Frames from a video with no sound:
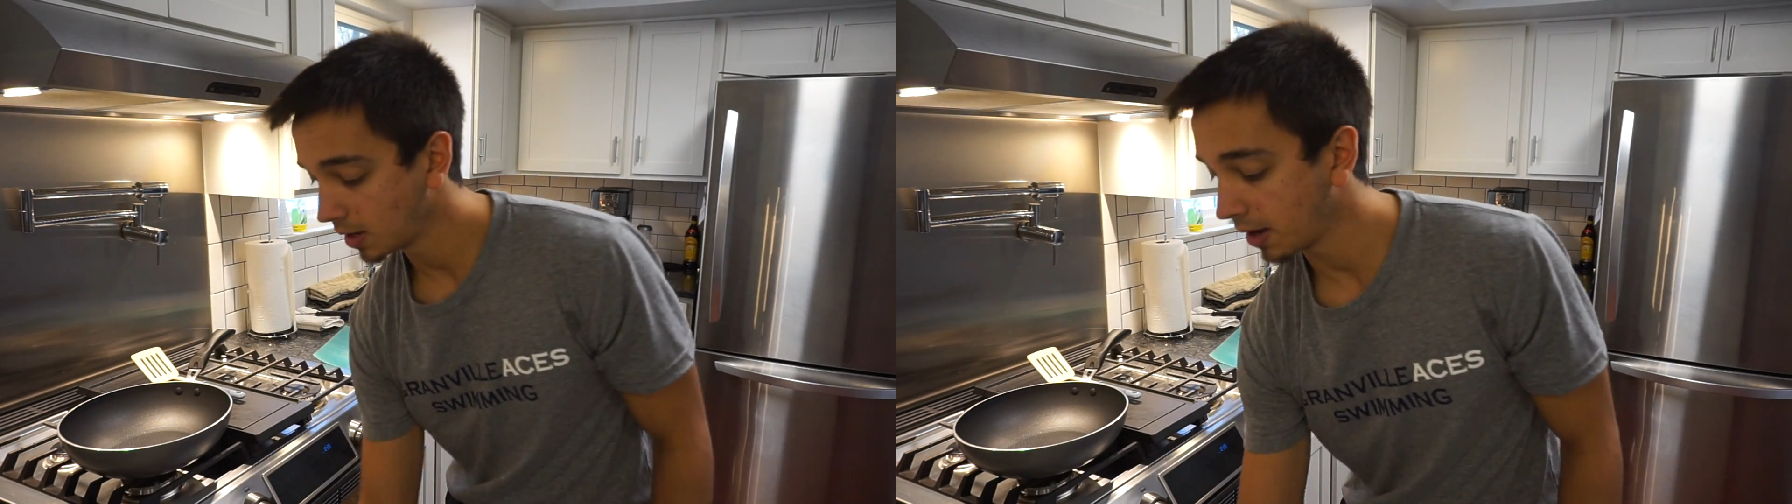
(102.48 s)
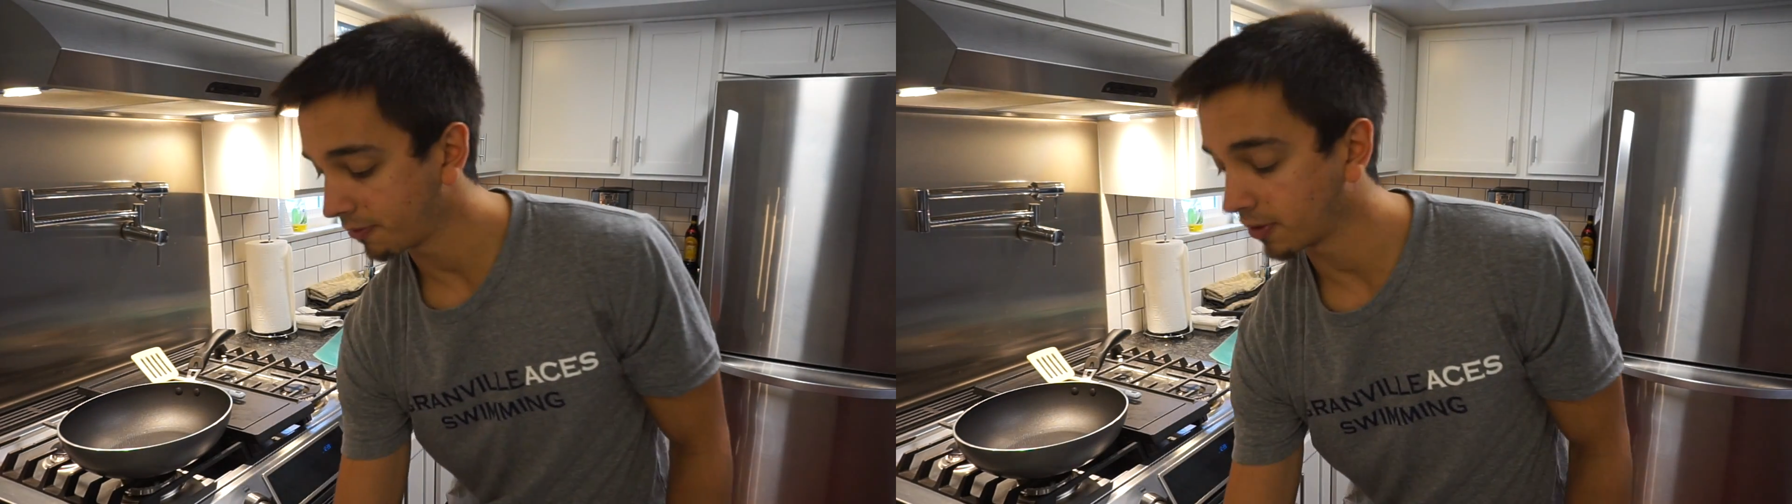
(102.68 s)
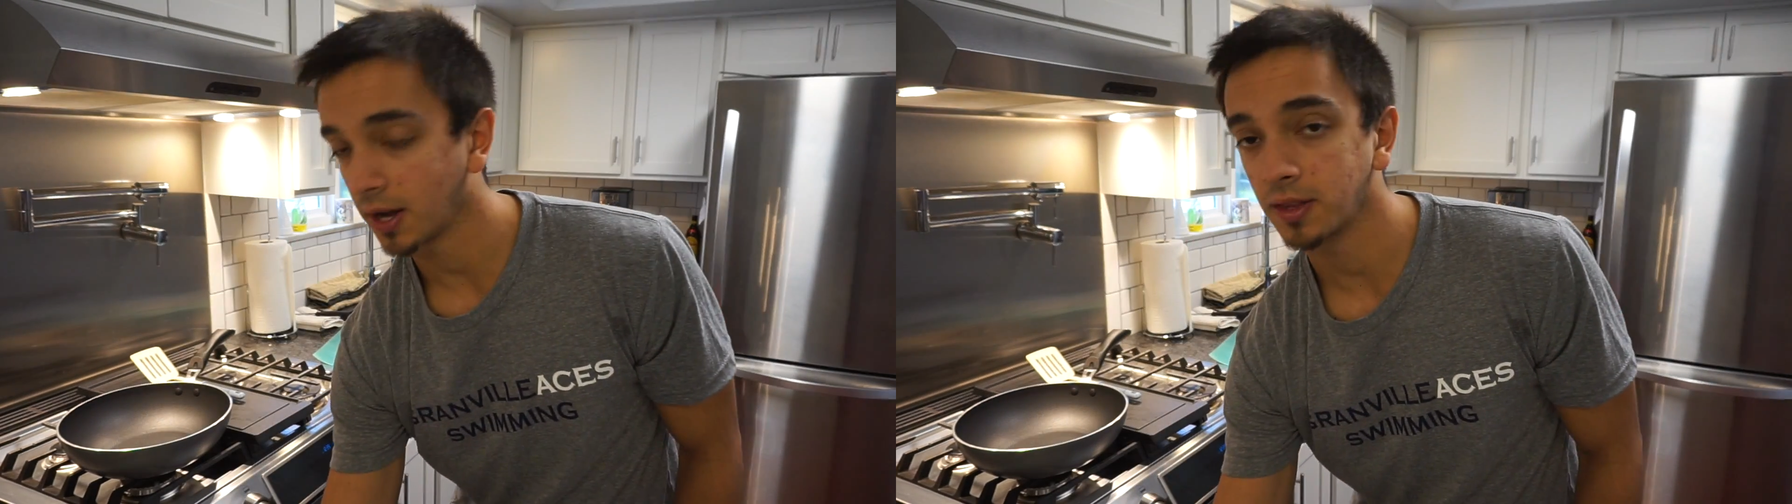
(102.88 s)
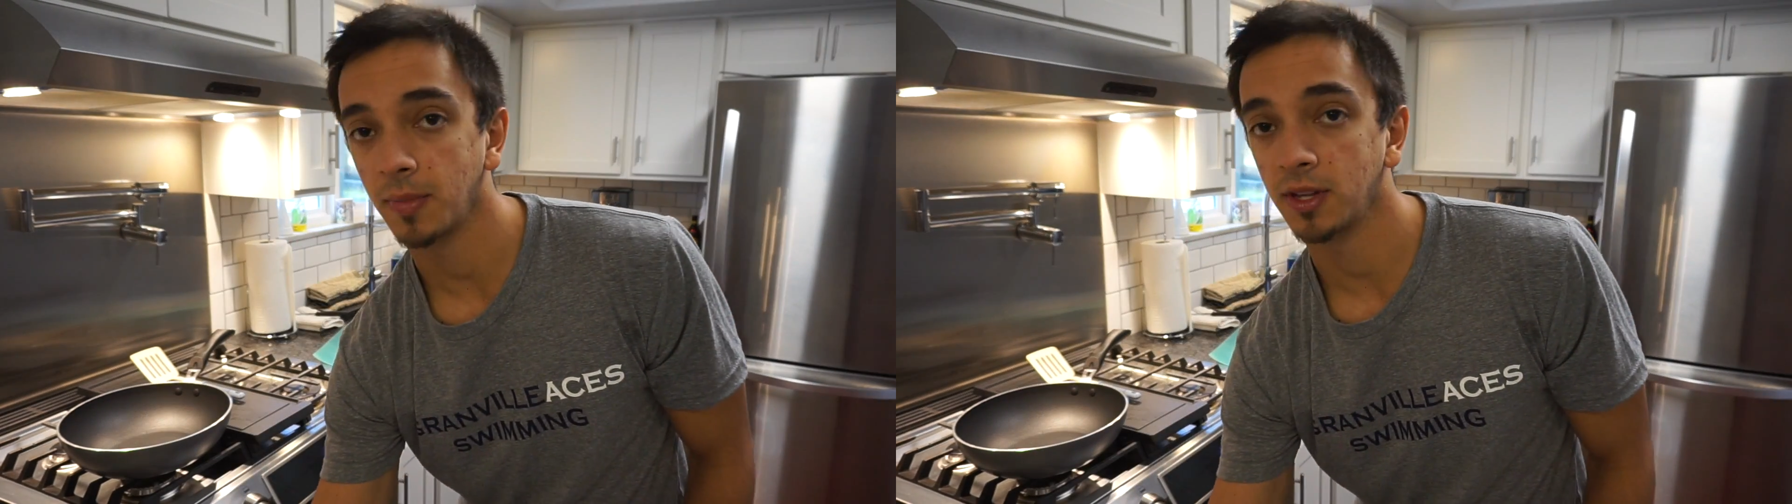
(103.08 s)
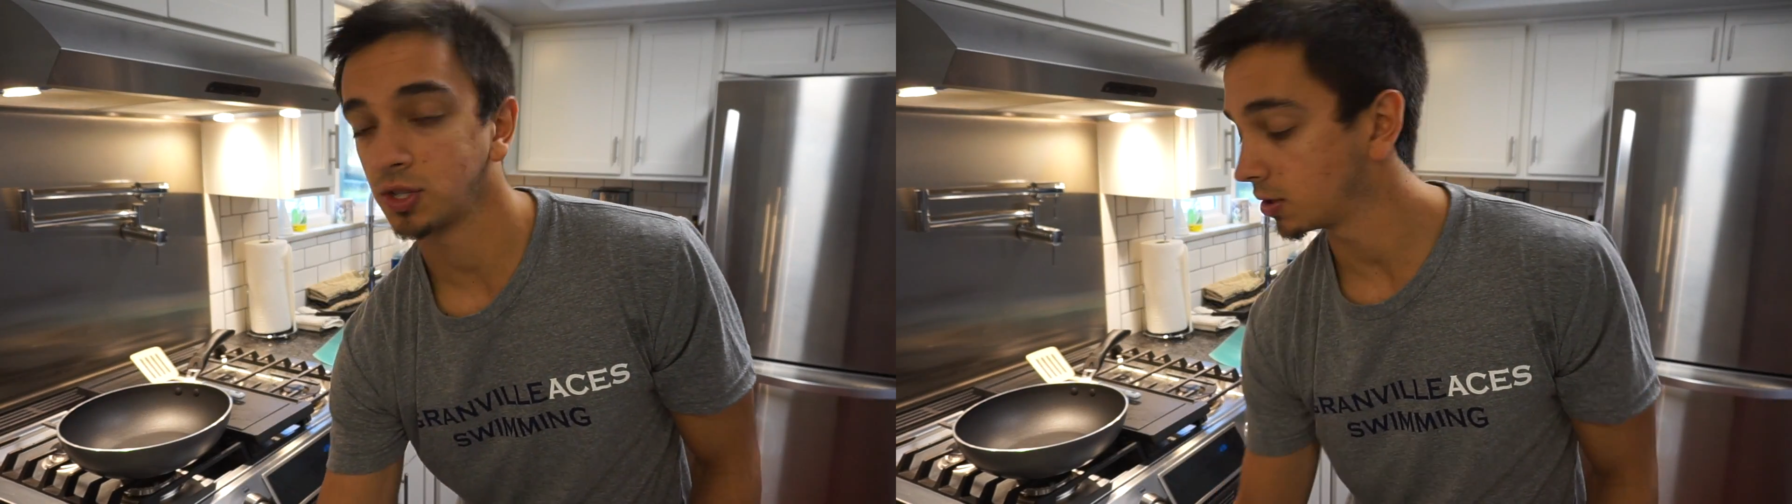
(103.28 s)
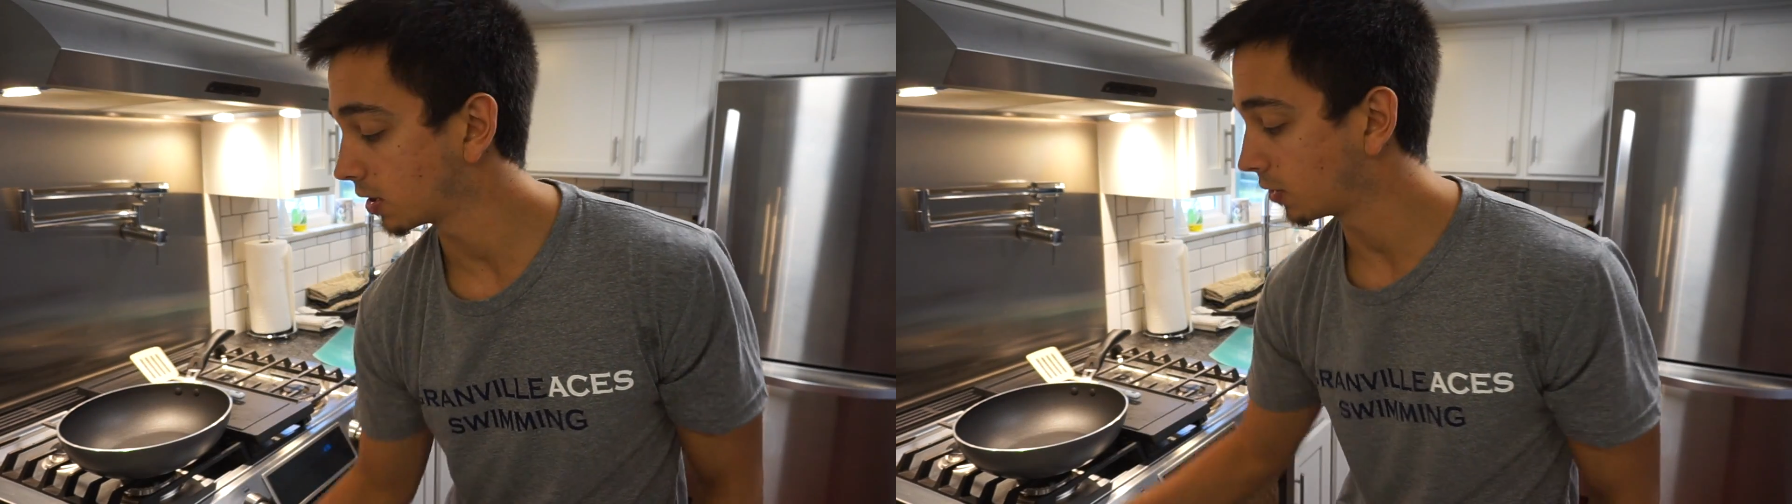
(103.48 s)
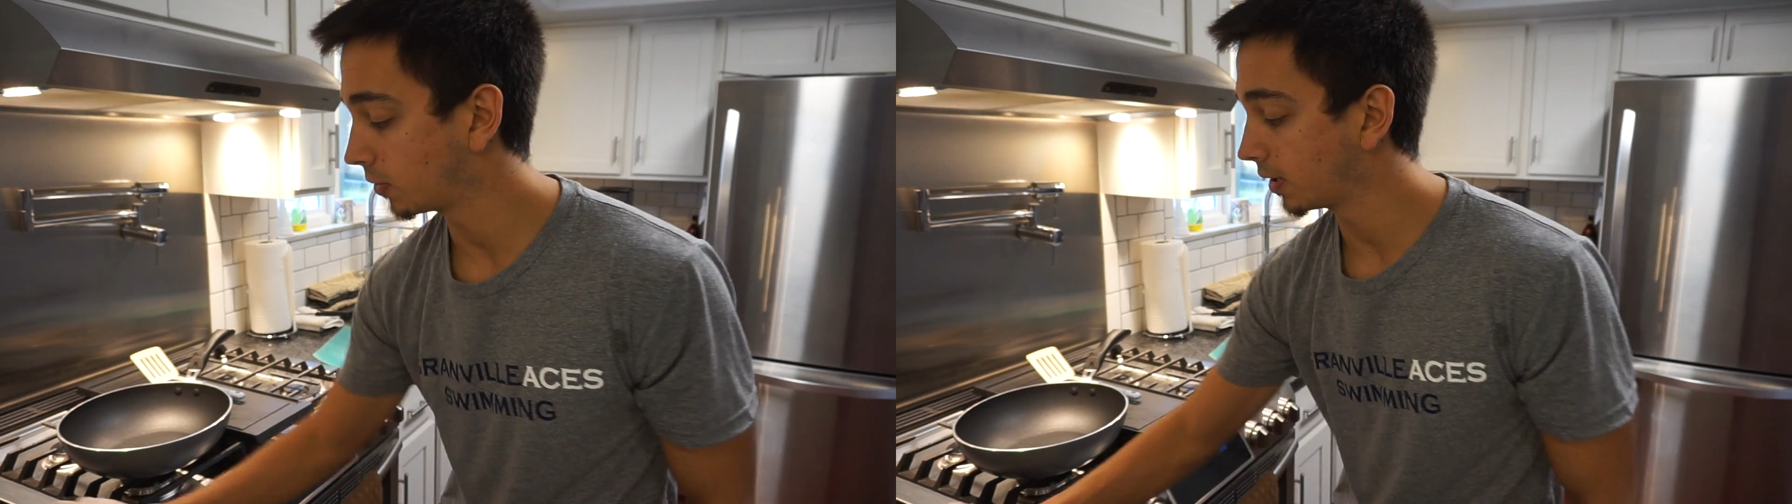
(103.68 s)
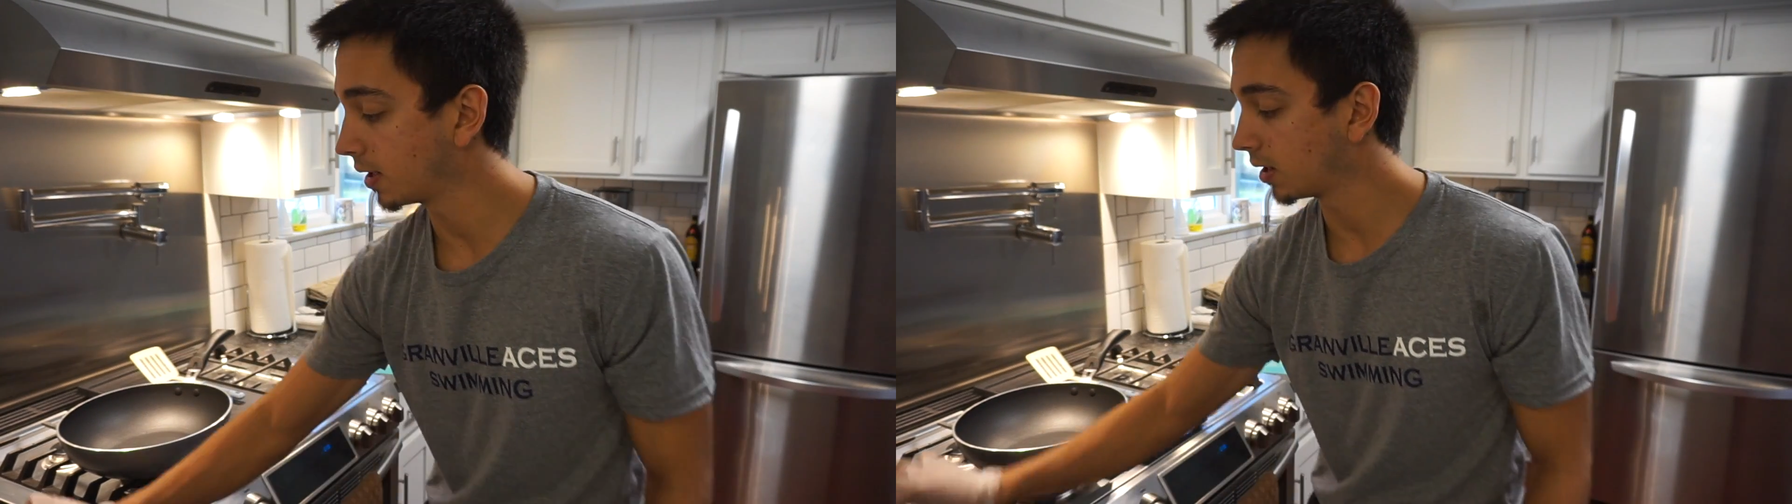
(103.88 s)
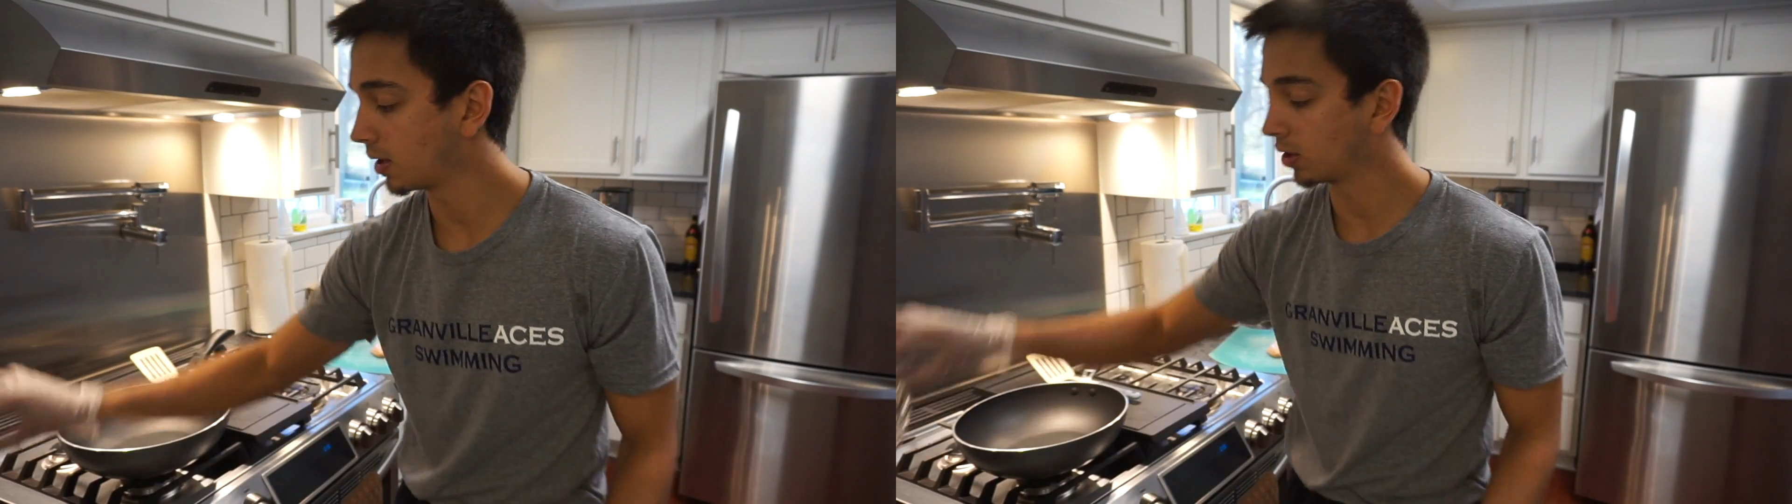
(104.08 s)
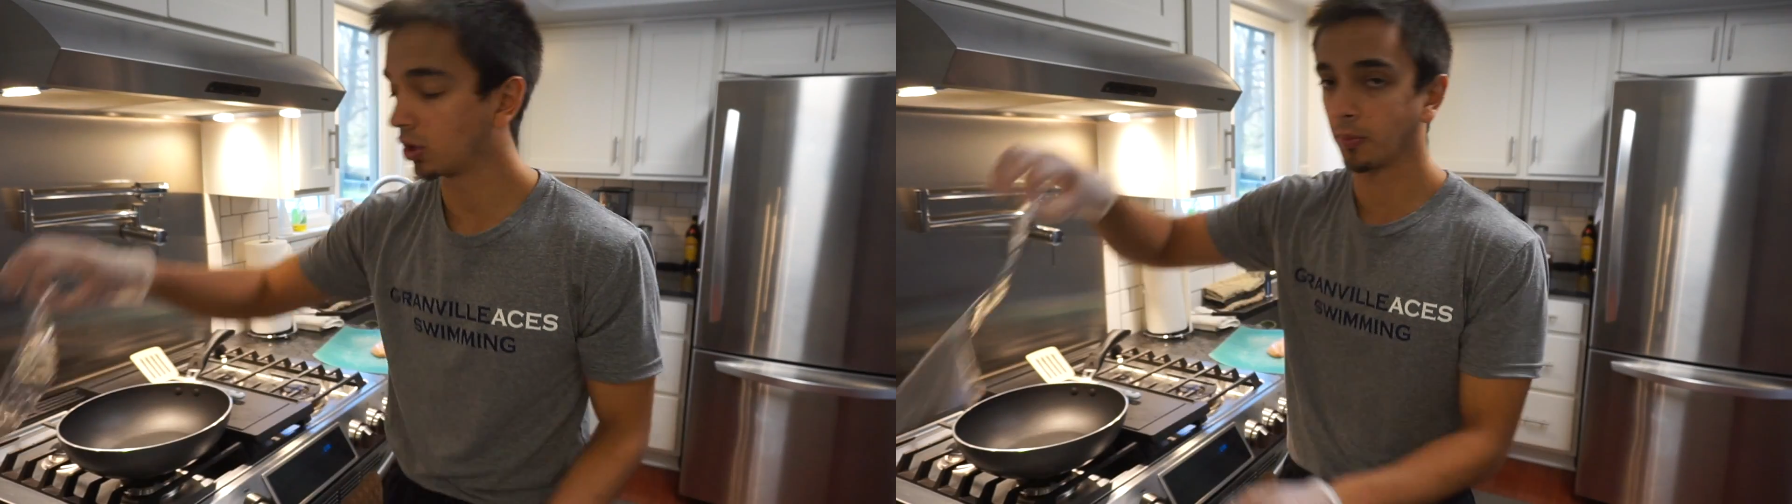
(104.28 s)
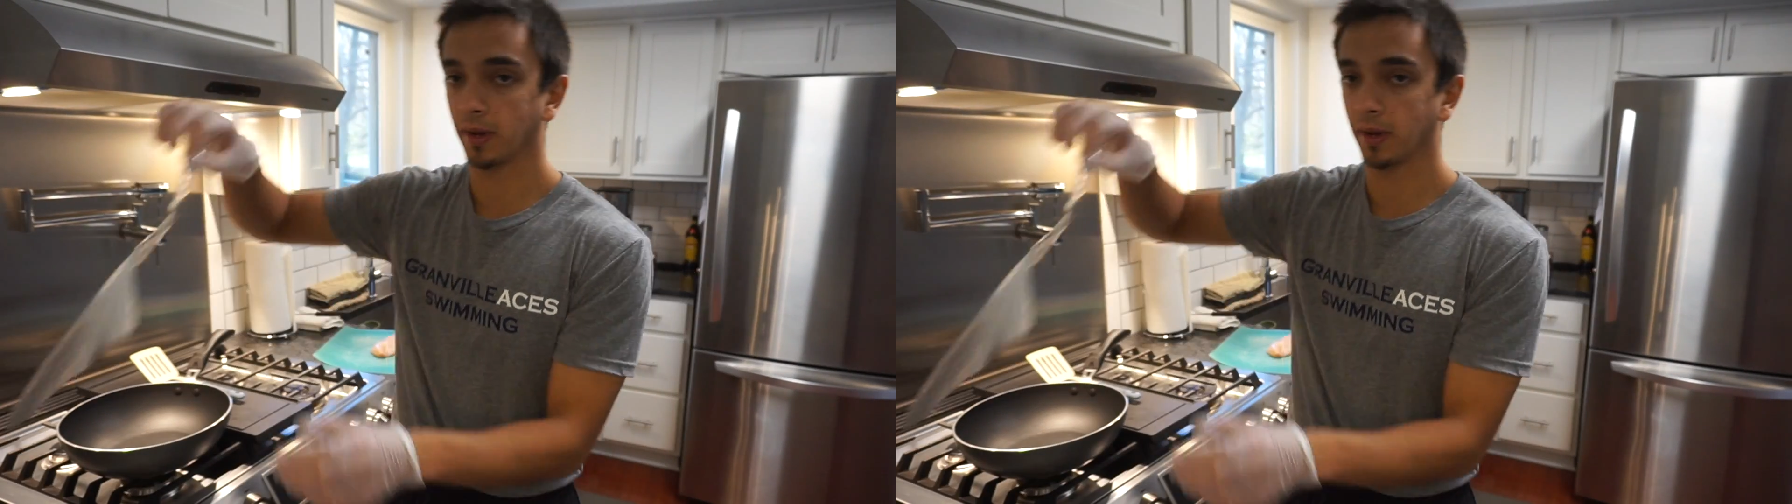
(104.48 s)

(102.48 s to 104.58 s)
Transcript: I forgot to mention, you're gonna want a little